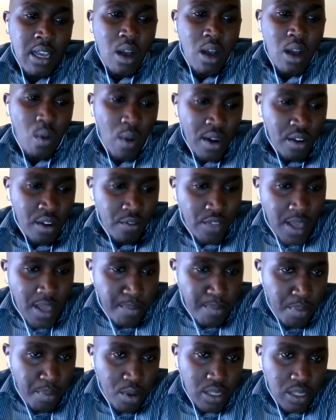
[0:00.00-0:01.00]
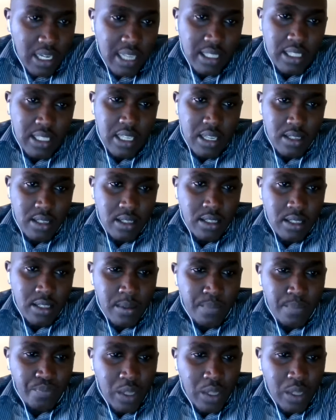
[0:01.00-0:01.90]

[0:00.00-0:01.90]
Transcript: one of the importances,